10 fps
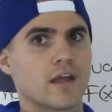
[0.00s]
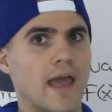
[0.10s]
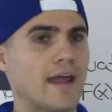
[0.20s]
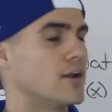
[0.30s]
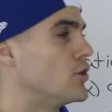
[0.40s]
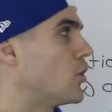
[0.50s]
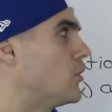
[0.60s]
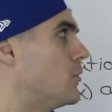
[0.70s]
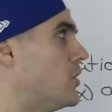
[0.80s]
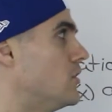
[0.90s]
And a
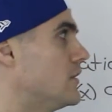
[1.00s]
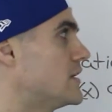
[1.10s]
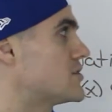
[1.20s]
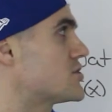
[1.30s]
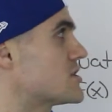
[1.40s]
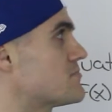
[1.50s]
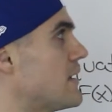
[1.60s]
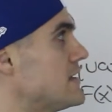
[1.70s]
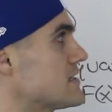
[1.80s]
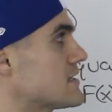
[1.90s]
normal is just
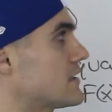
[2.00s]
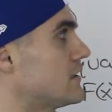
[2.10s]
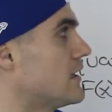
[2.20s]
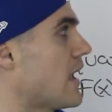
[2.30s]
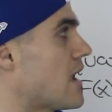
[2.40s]
basically